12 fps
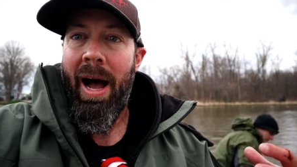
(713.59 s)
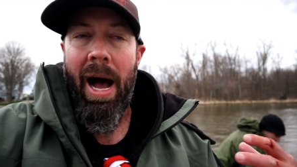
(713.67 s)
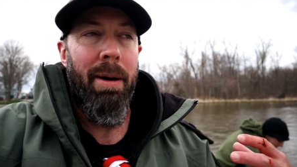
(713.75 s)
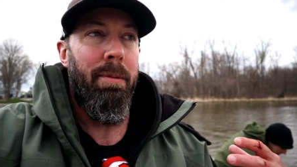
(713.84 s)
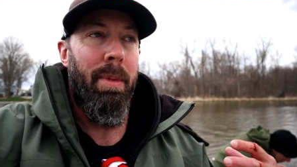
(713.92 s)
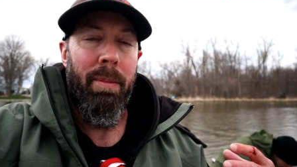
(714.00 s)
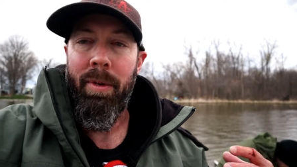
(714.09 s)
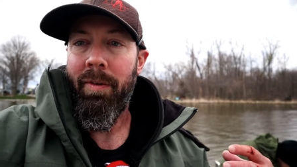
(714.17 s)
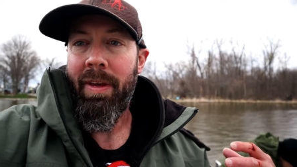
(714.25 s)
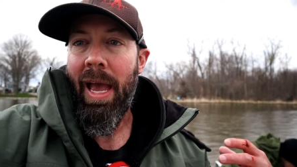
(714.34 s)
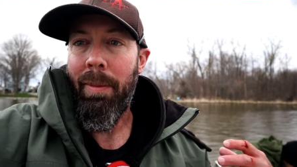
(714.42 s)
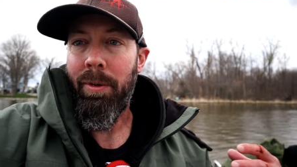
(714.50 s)
I'm a member
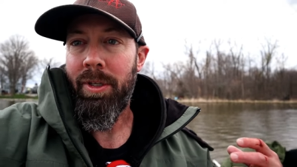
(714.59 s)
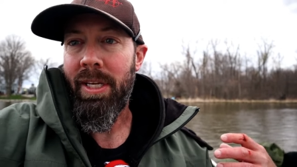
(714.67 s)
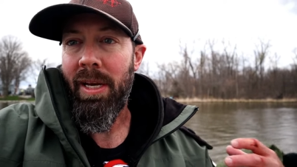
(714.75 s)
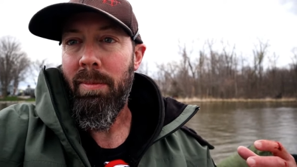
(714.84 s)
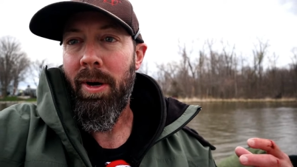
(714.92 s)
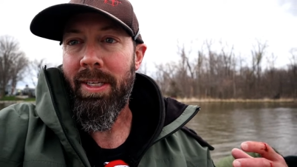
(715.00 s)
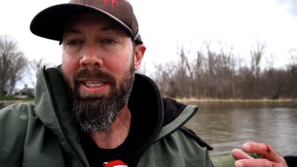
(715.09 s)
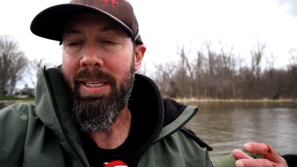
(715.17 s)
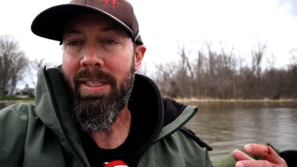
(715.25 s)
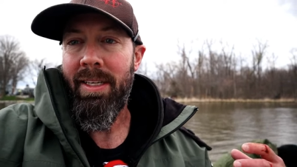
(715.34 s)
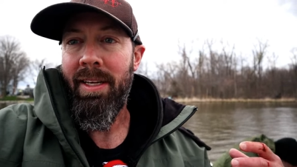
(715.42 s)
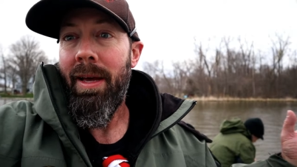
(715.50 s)
of Capital City
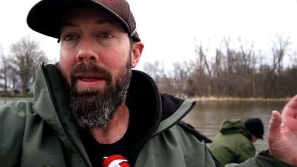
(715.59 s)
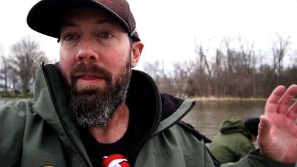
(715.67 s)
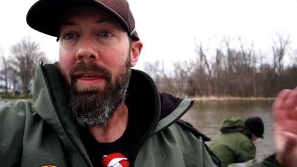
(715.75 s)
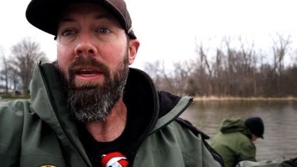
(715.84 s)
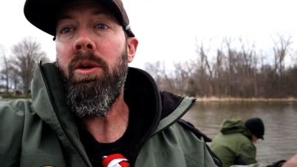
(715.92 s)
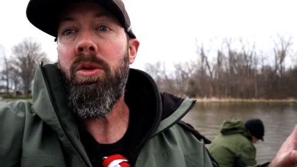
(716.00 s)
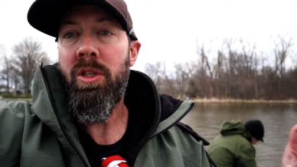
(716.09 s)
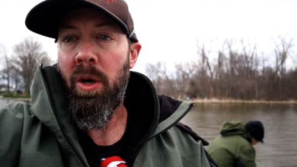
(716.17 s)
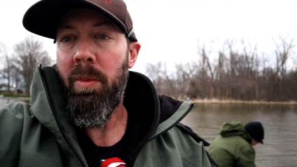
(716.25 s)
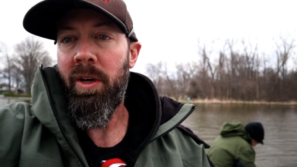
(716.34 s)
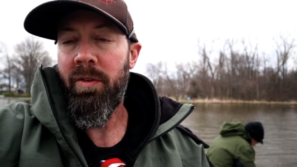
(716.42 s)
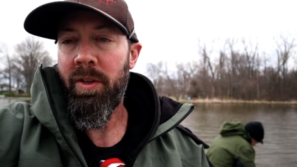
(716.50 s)
Muskies. They do so
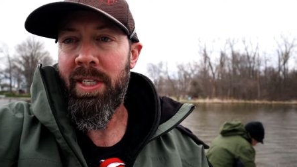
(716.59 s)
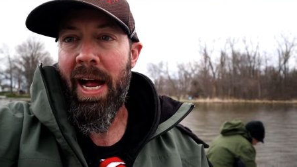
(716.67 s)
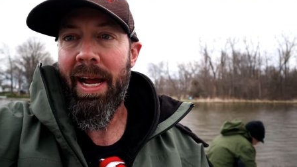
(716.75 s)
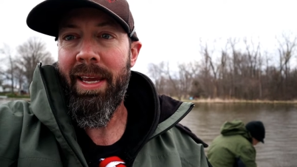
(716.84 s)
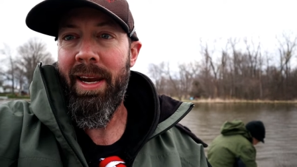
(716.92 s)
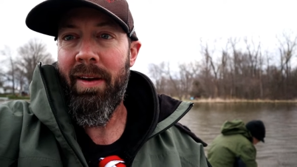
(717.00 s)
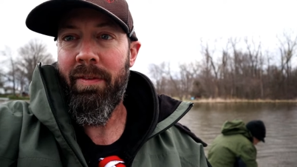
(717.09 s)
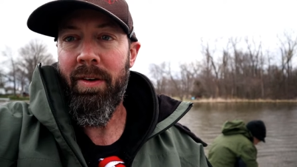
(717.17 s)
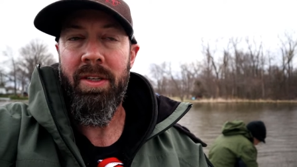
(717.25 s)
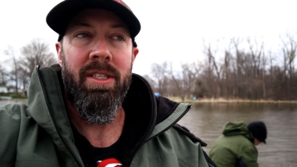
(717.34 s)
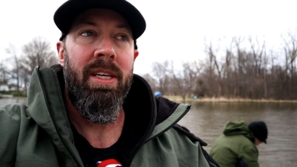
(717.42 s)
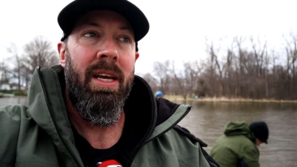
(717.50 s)
much for stocking
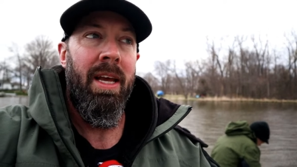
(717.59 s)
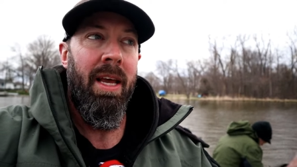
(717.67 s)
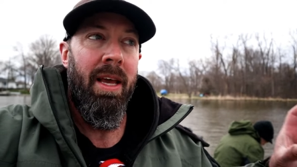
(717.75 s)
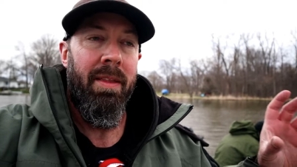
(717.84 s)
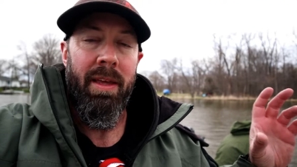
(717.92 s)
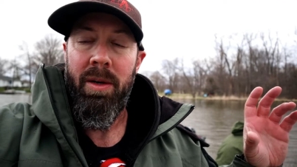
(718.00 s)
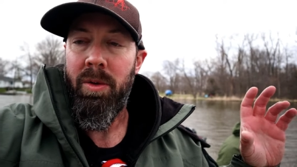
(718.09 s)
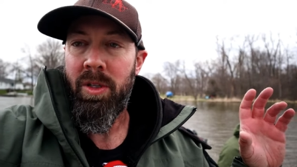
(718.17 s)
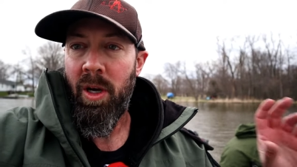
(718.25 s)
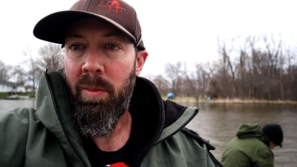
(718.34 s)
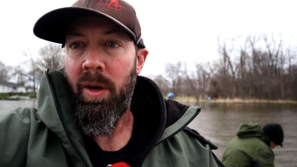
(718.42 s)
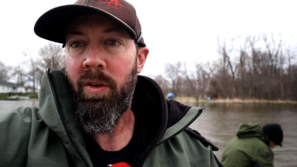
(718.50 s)
efforts. They do
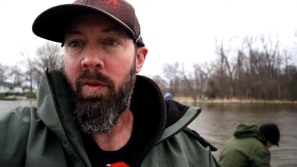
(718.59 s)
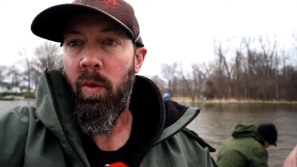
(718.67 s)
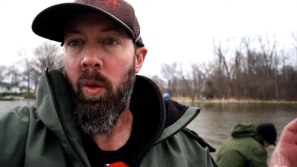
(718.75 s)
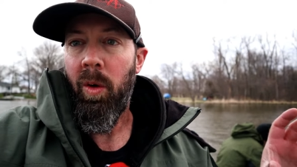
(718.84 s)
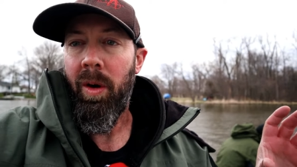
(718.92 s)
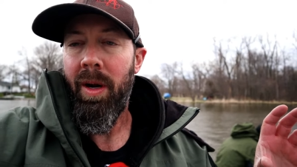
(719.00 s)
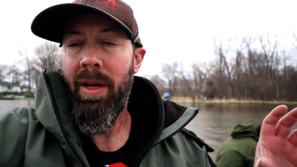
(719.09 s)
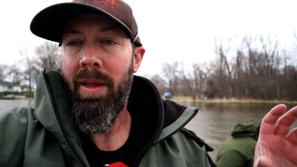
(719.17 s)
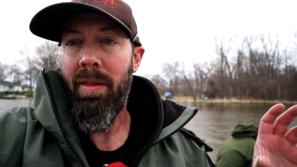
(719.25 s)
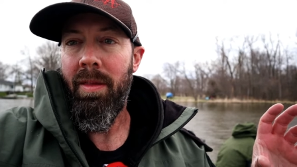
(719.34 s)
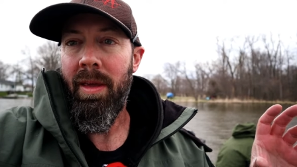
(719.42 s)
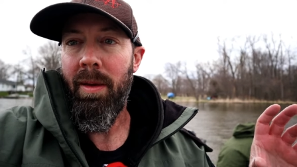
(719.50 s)
so much for
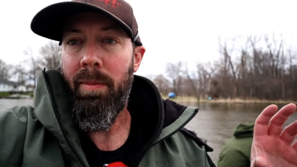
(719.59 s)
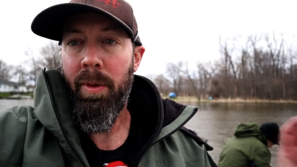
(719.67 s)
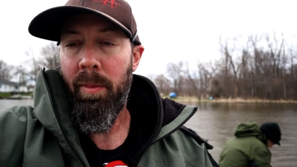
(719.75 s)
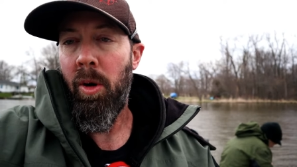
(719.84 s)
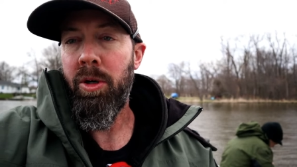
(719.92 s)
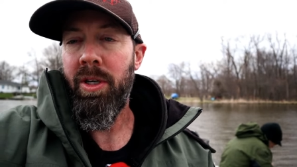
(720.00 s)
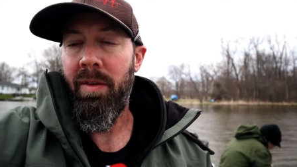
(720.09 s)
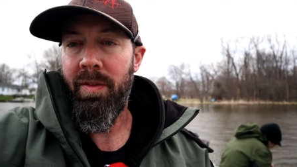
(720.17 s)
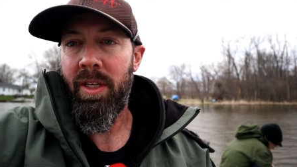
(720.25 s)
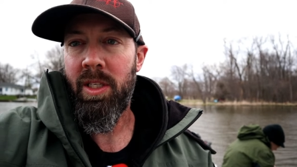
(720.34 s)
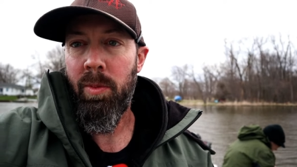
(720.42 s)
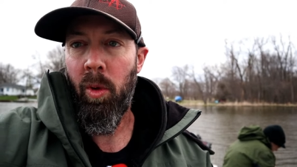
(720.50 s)
the promotion of
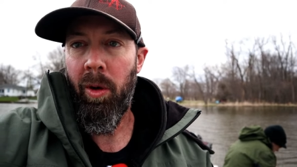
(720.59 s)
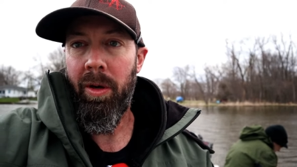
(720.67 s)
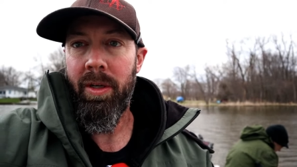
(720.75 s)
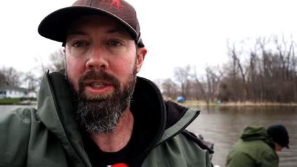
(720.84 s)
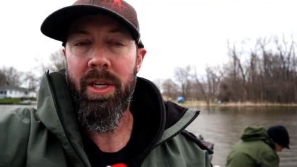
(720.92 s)
this sport.